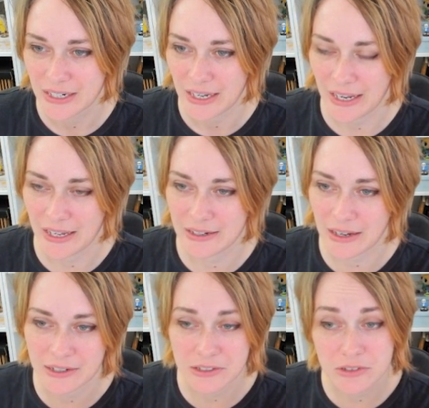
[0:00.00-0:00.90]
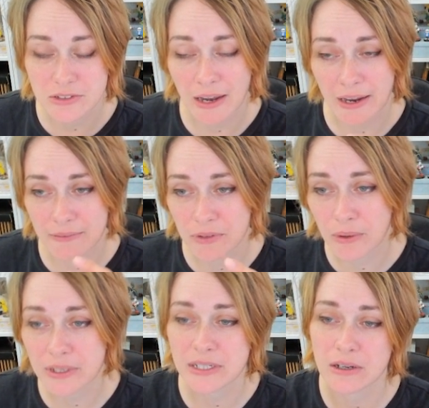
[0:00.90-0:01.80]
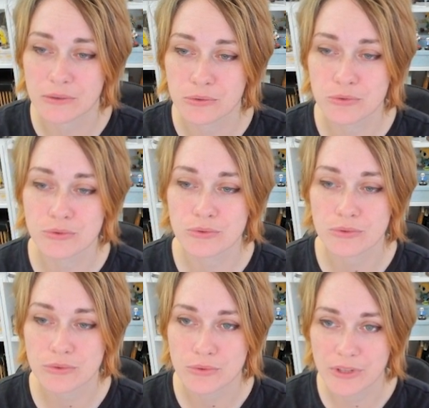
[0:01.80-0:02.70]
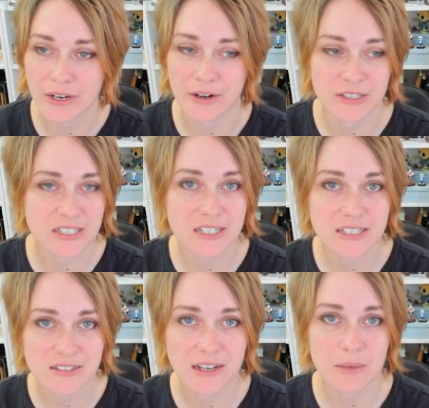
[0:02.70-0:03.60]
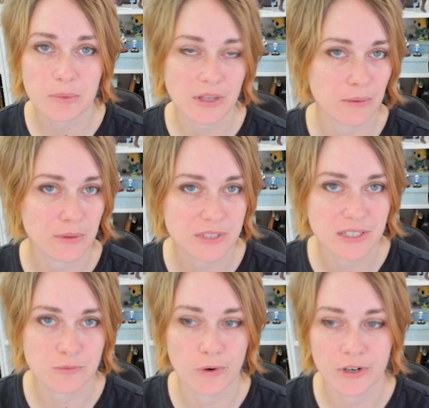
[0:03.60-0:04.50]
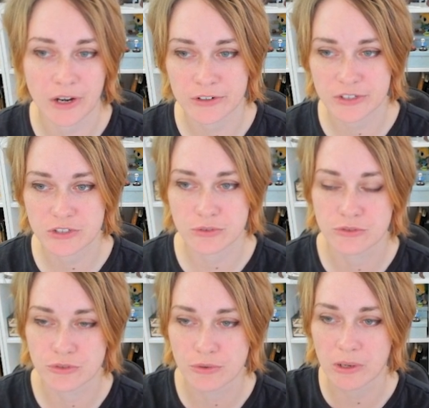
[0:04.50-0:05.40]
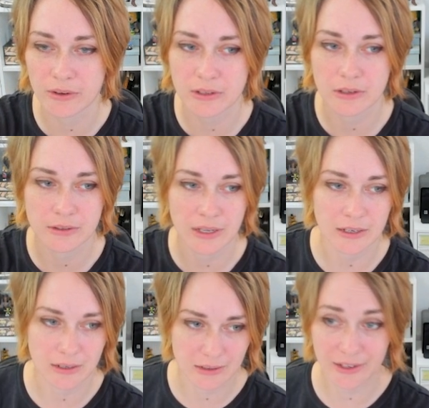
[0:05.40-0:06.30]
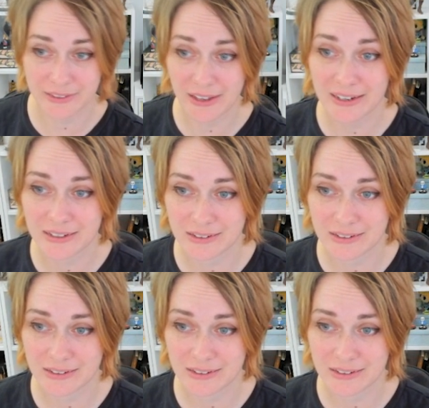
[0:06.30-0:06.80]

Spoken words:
And I have no idea who that artist is today, but there was this one artist who drew a lot like that.